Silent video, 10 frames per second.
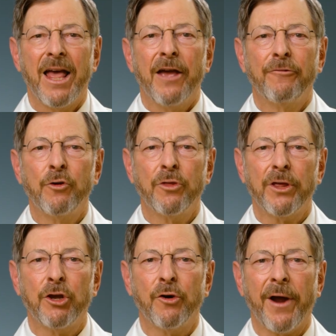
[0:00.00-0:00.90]
If you
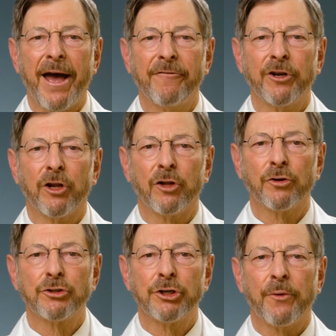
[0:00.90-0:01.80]
think you're having an
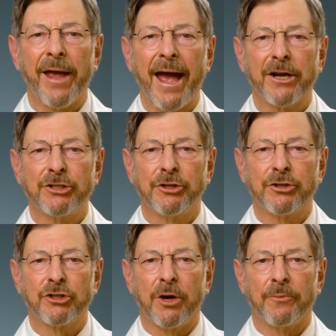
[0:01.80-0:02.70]
allergic reaction to
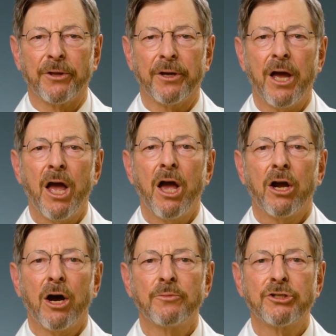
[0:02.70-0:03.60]
something,
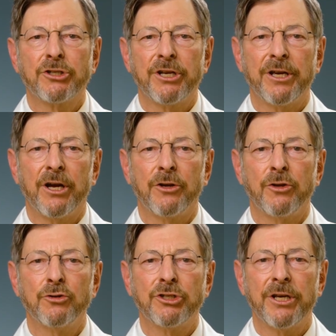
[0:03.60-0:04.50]
come see a
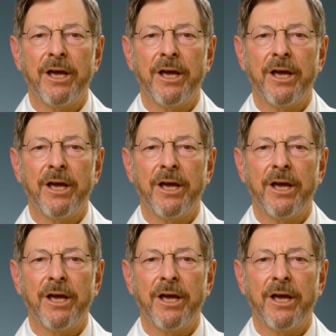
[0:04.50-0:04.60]
U C